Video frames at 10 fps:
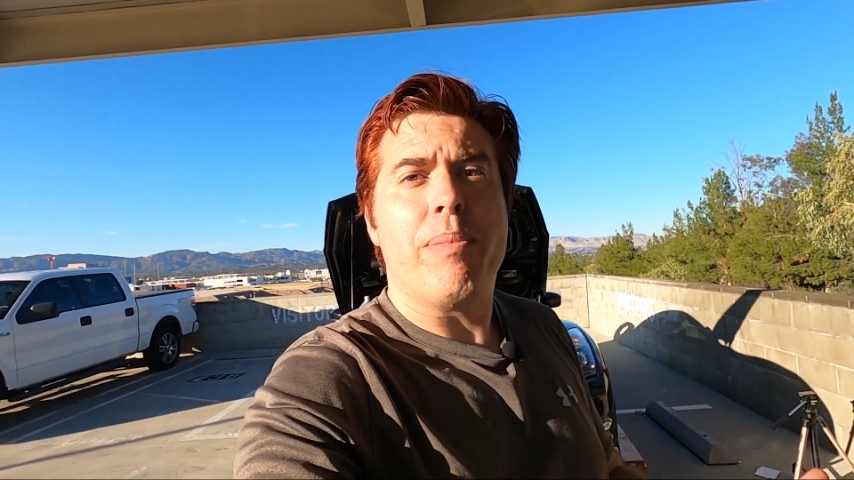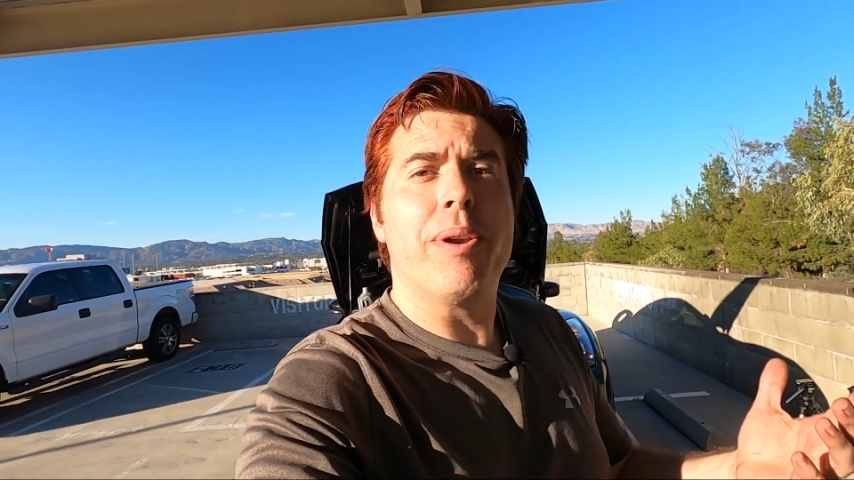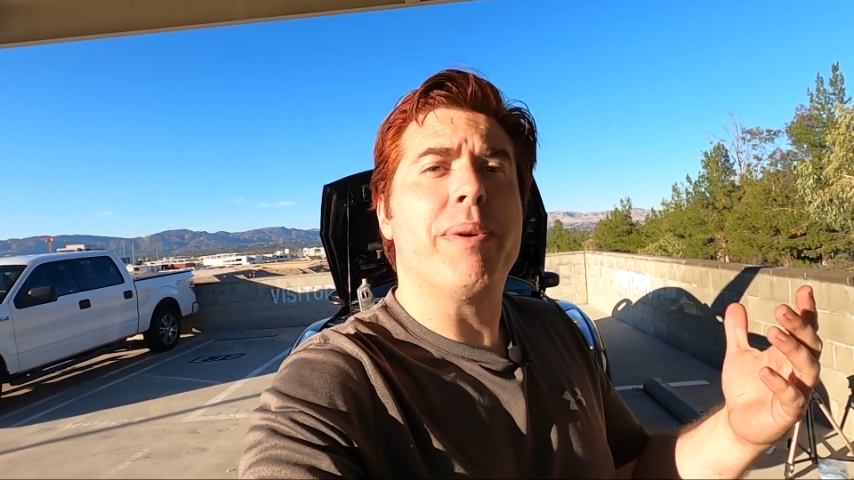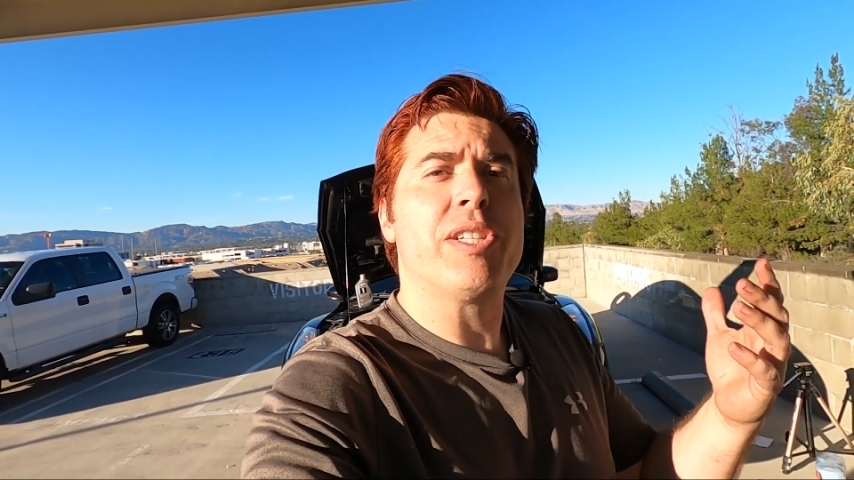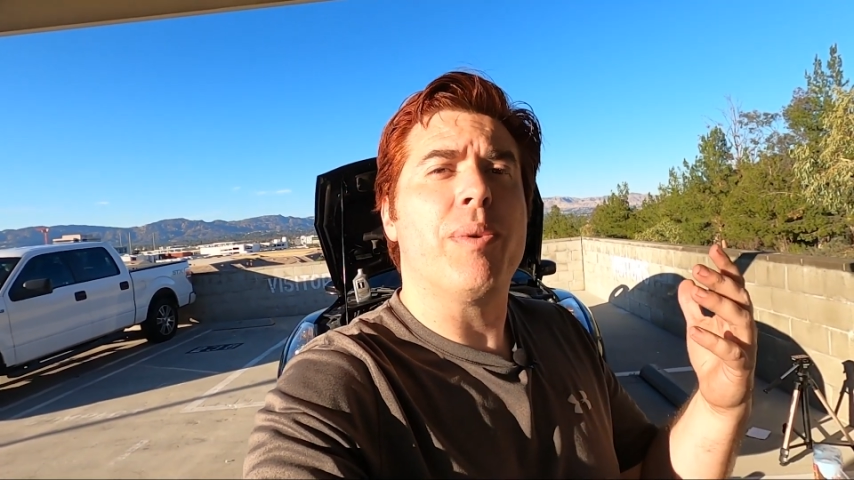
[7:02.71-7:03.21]

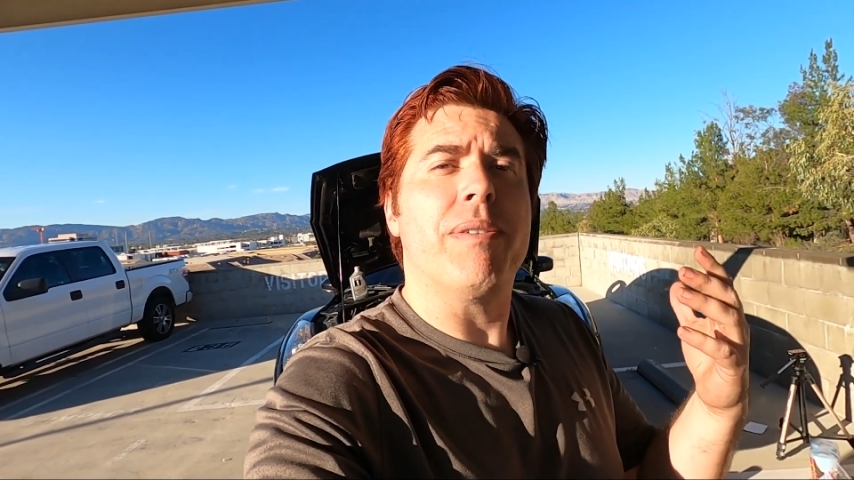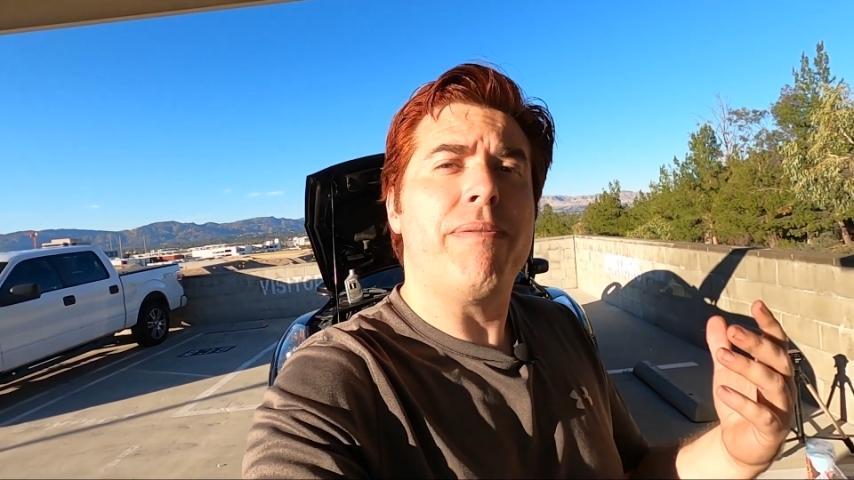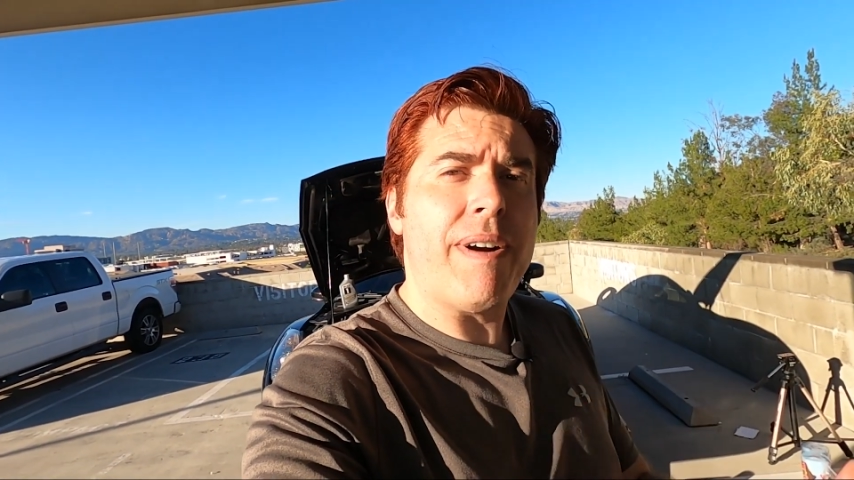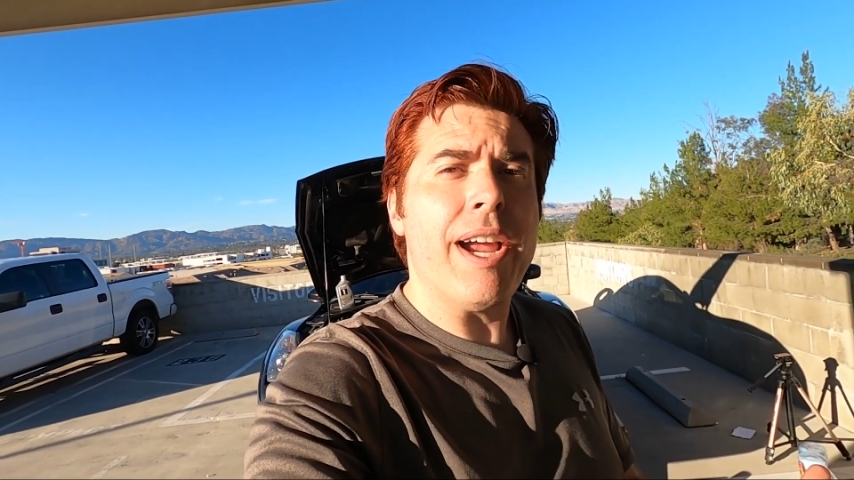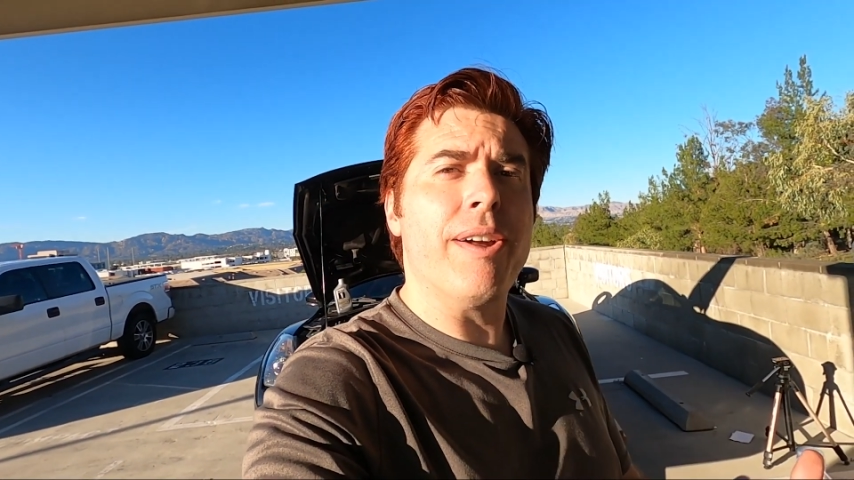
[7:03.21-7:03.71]
Pretty much I want
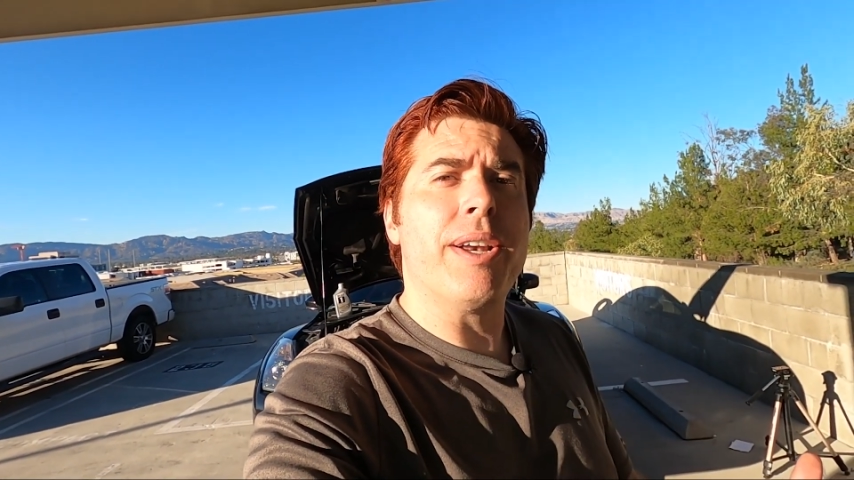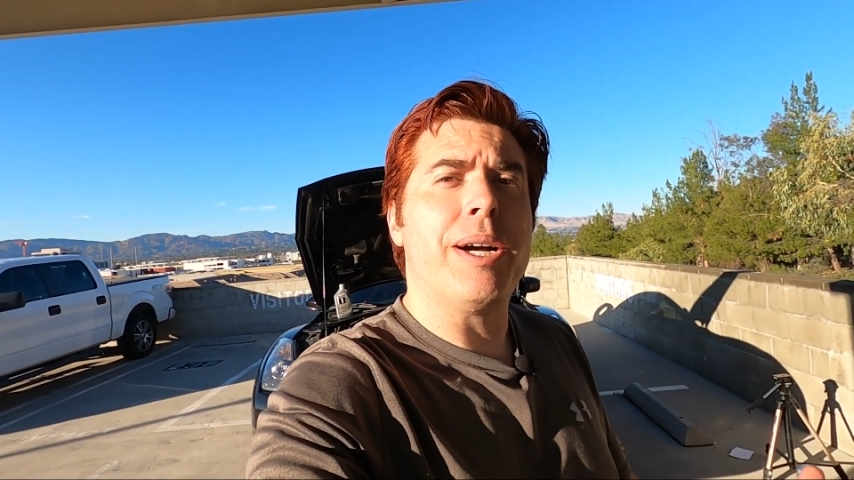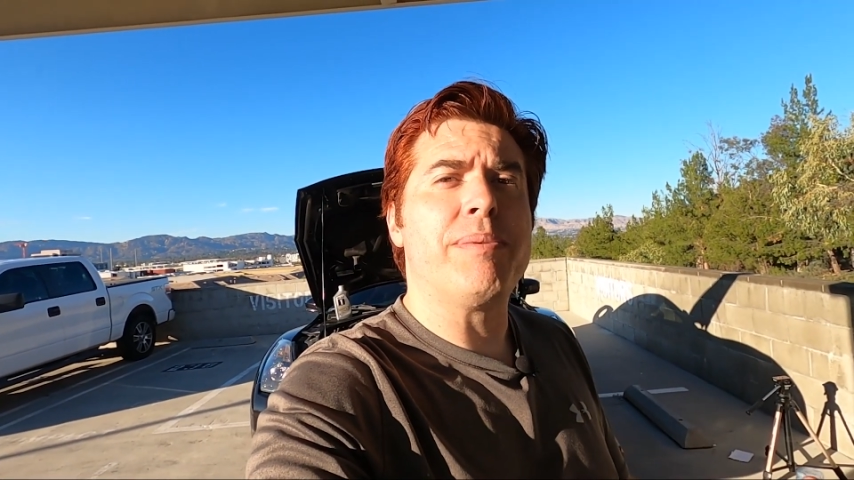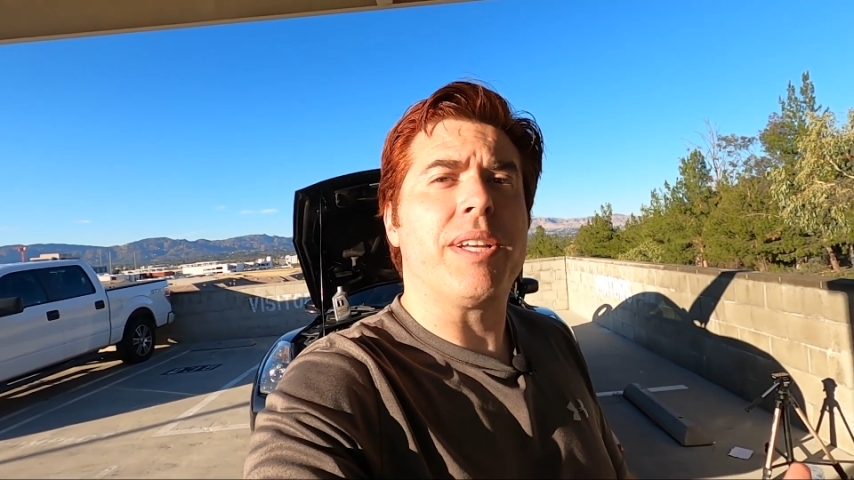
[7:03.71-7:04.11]
to fire it up